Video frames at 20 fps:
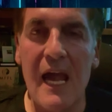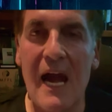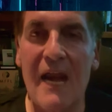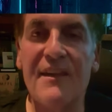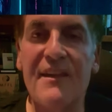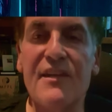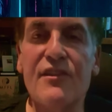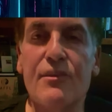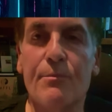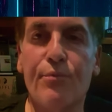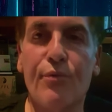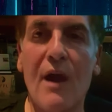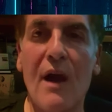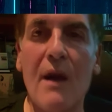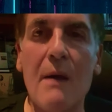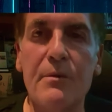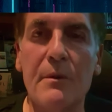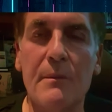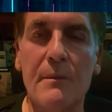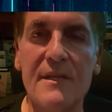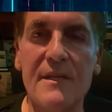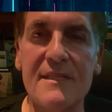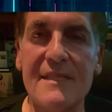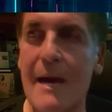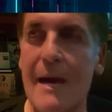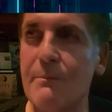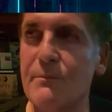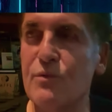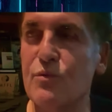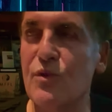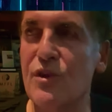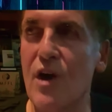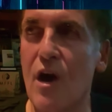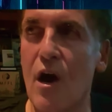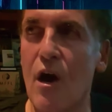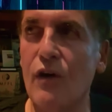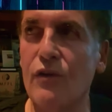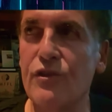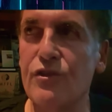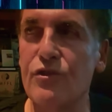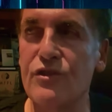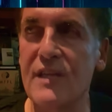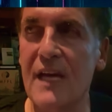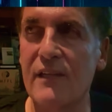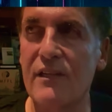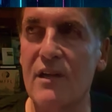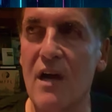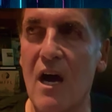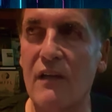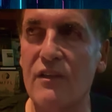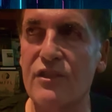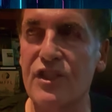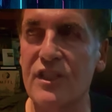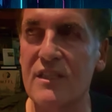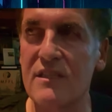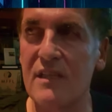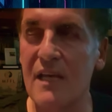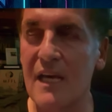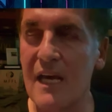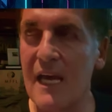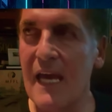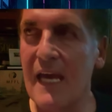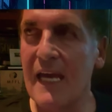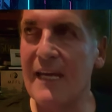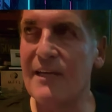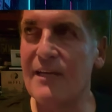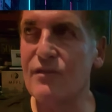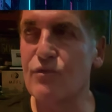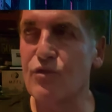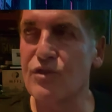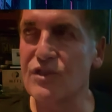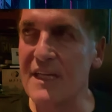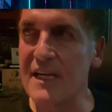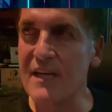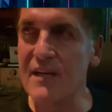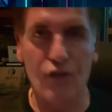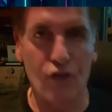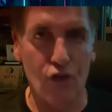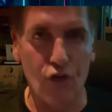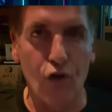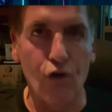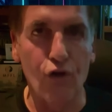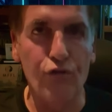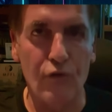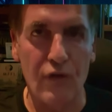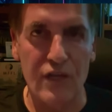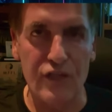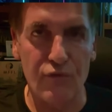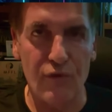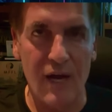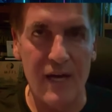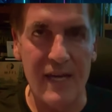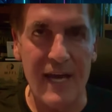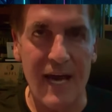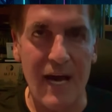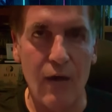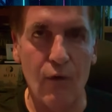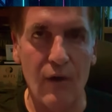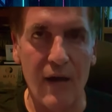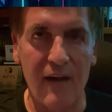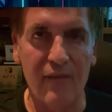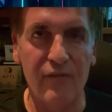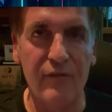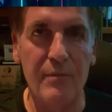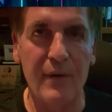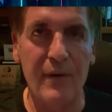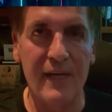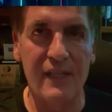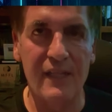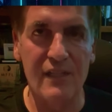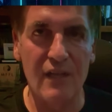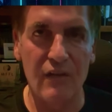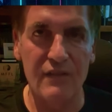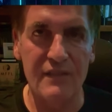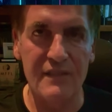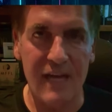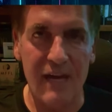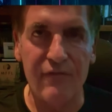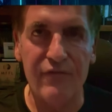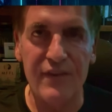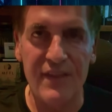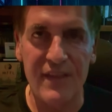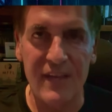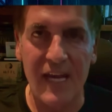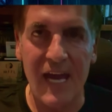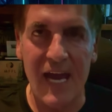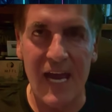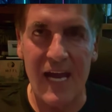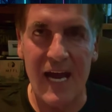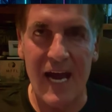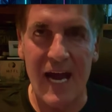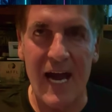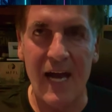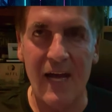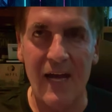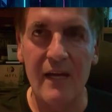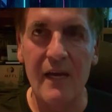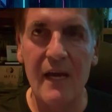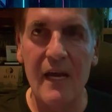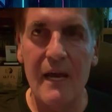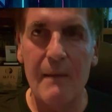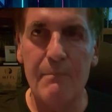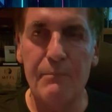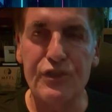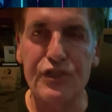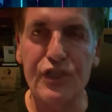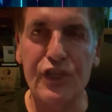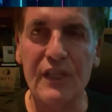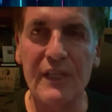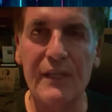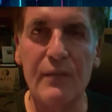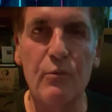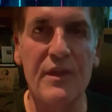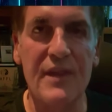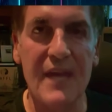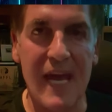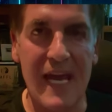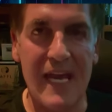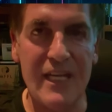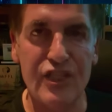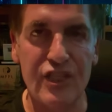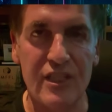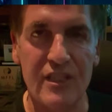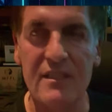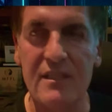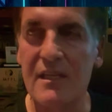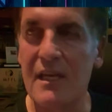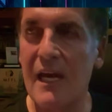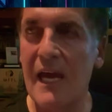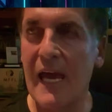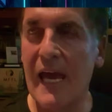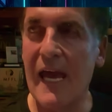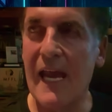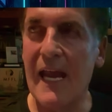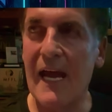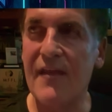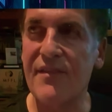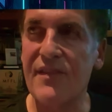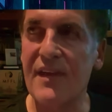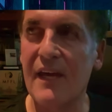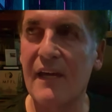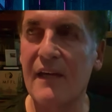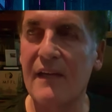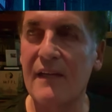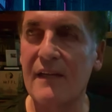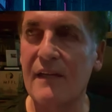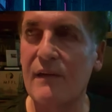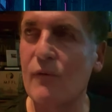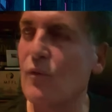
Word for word: I think the problem, and this happens with all new technologies, is we're seeing the gold rush right now where everybody calls everything A I, particularly with agents. And I think